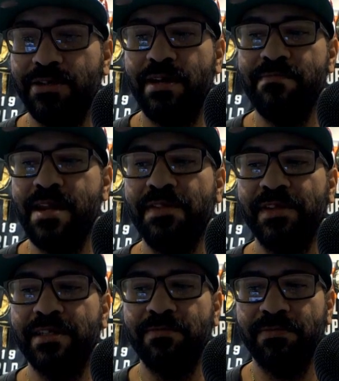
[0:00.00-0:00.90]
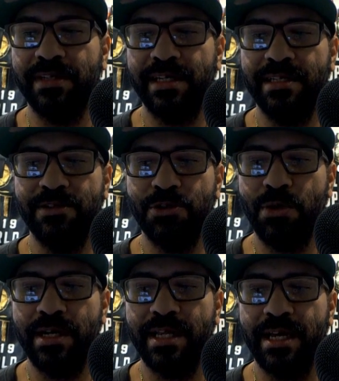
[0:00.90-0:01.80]
have nothing to freaking
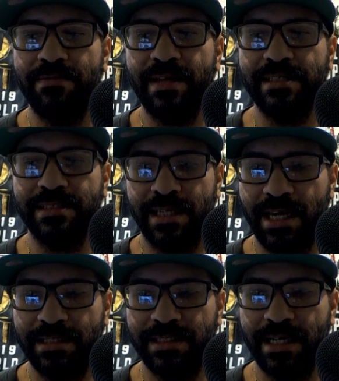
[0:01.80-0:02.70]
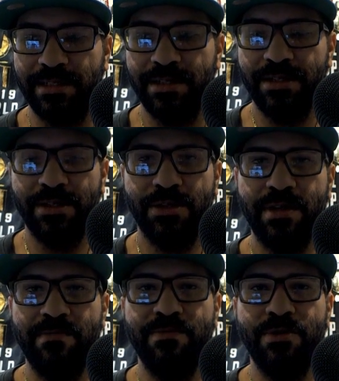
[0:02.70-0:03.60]
enjoy if that's the case. Then you
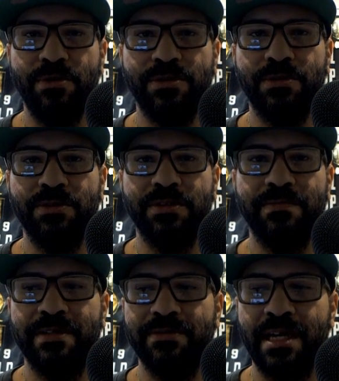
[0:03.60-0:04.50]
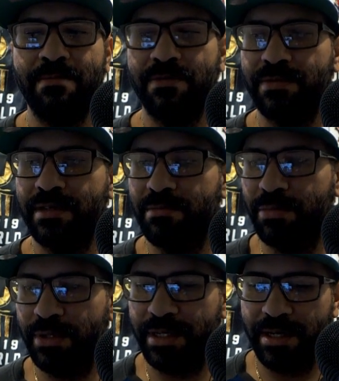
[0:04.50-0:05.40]
have no source of entertainment if you're gonna
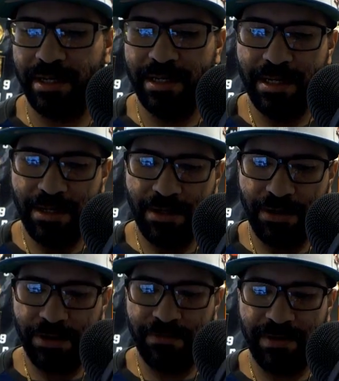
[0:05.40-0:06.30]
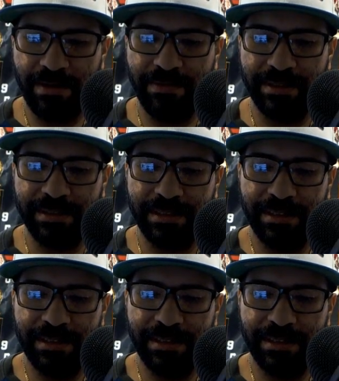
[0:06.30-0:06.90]
boycott all your favorites